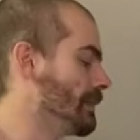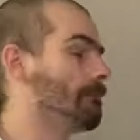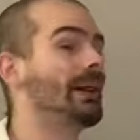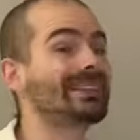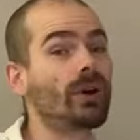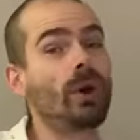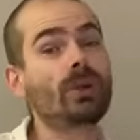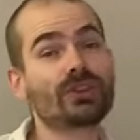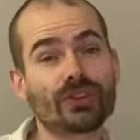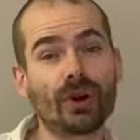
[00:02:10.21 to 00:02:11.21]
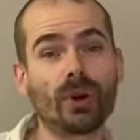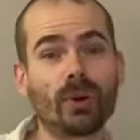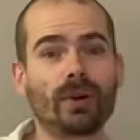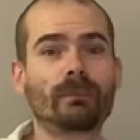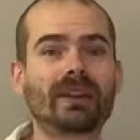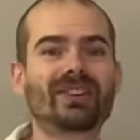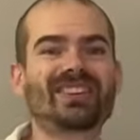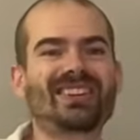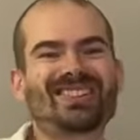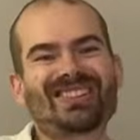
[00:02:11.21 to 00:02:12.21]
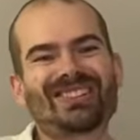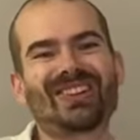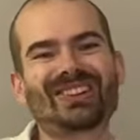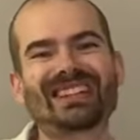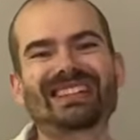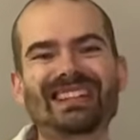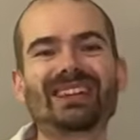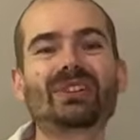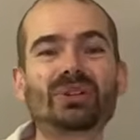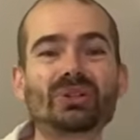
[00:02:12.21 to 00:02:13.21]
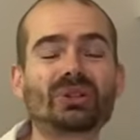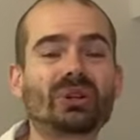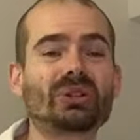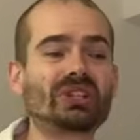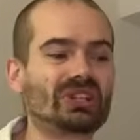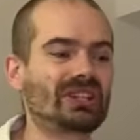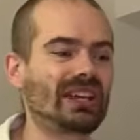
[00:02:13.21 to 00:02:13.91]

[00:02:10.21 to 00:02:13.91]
but also because they are just not in that good condition